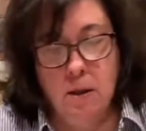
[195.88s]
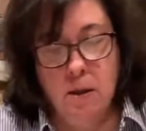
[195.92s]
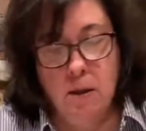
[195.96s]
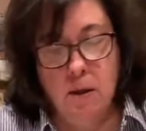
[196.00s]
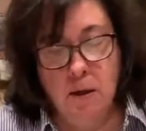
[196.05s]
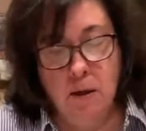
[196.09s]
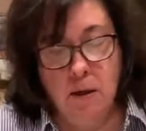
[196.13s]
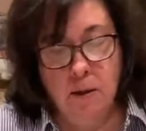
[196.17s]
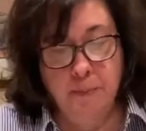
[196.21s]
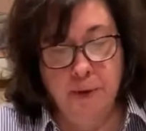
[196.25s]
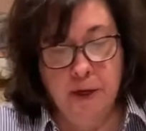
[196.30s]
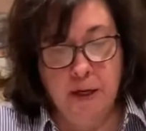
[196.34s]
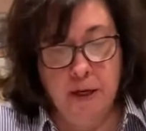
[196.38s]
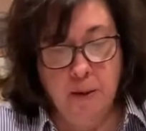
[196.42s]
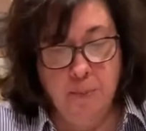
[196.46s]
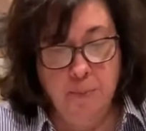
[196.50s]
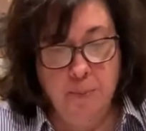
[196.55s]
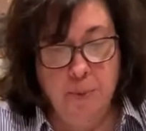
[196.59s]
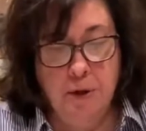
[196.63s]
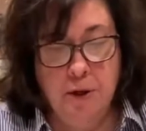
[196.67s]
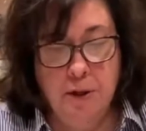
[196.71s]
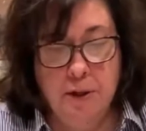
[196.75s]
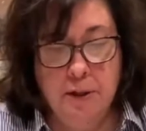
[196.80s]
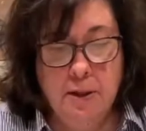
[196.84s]
And I'm going to
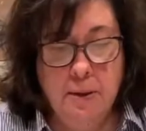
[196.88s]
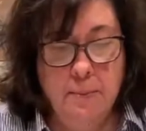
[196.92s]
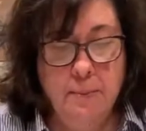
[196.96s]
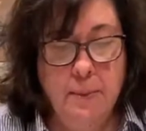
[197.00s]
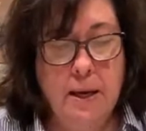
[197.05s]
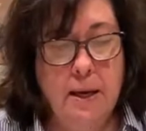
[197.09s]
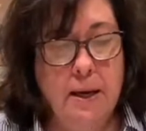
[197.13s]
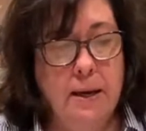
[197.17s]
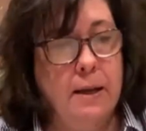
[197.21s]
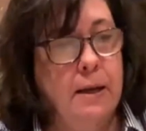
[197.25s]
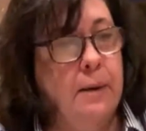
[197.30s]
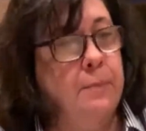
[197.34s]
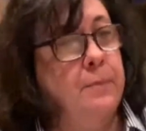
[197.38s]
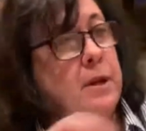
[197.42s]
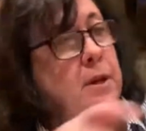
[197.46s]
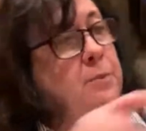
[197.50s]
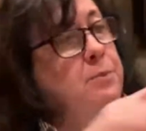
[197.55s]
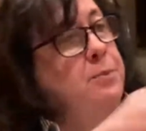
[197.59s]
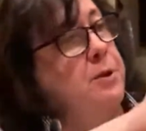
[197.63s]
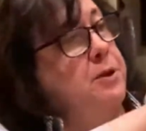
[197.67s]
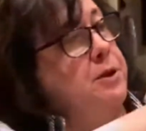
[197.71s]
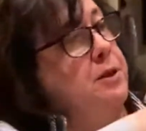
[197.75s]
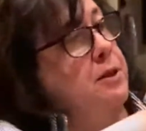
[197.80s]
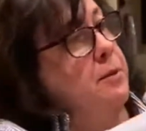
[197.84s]
put them on. I'm going to
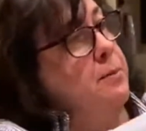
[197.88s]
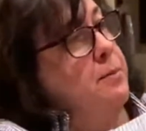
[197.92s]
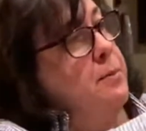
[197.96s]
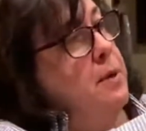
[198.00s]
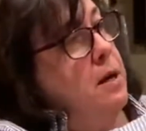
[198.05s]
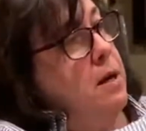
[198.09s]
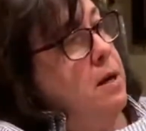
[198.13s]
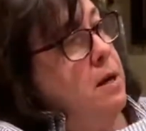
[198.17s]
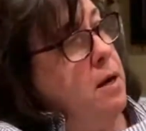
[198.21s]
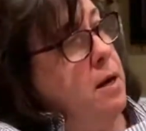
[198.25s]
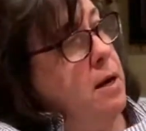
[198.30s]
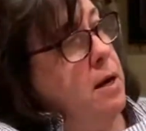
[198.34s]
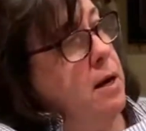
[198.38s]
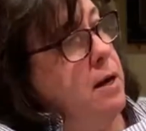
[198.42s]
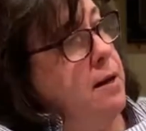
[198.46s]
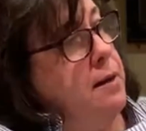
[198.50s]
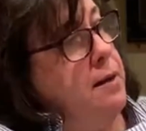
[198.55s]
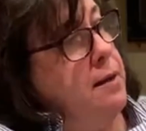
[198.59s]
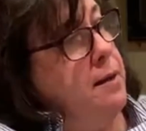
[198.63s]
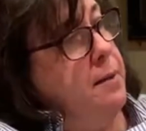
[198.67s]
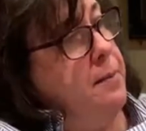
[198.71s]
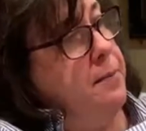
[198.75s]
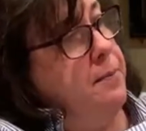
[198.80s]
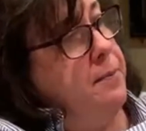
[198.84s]
put them on
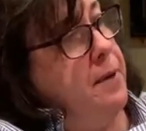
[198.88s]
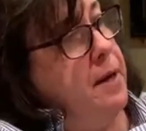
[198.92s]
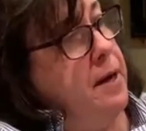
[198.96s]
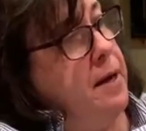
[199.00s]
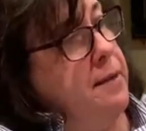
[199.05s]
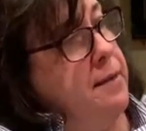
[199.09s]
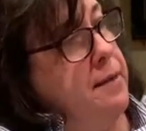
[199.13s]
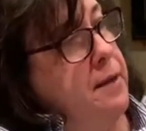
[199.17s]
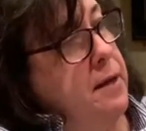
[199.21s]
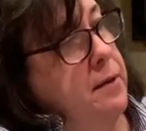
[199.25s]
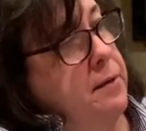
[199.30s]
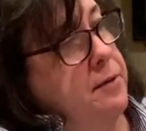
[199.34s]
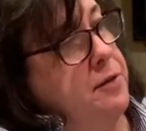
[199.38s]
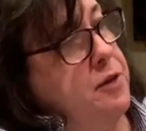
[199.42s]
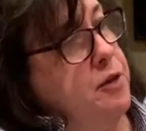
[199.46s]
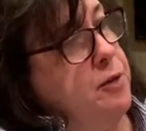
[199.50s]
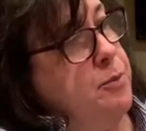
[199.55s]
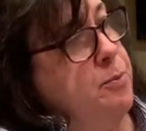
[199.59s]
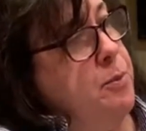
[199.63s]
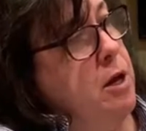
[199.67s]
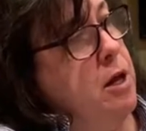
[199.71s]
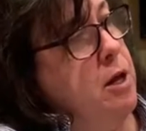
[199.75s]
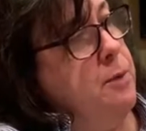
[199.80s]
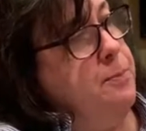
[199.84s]
the
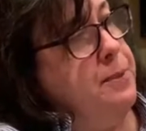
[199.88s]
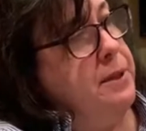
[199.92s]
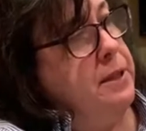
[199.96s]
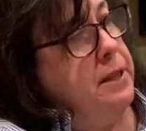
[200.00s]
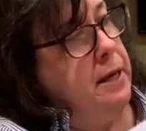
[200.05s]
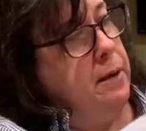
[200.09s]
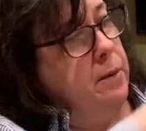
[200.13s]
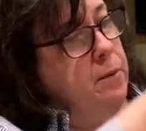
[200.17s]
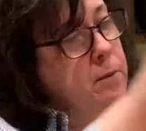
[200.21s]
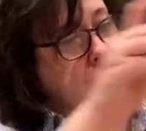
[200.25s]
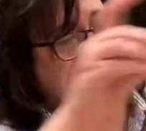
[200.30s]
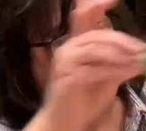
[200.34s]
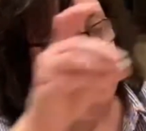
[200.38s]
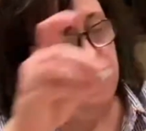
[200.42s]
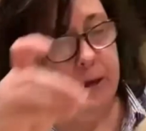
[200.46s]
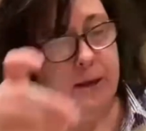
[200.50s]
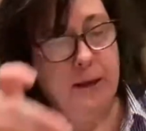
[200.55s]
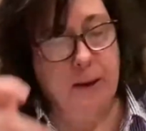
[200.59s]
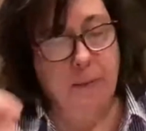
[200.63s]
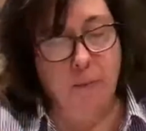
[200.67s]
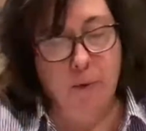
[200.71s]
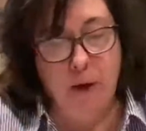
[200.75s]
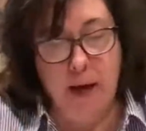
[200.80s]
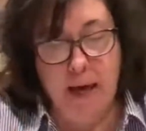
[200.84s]
small plate where the
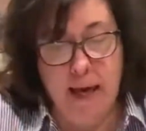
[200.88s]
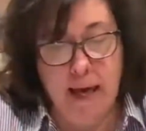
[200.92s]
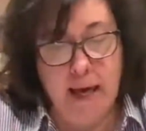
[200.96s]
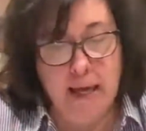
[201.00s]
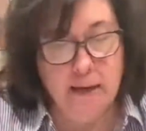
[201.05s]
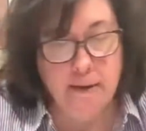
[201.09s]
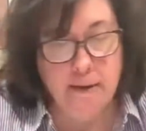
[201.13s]
head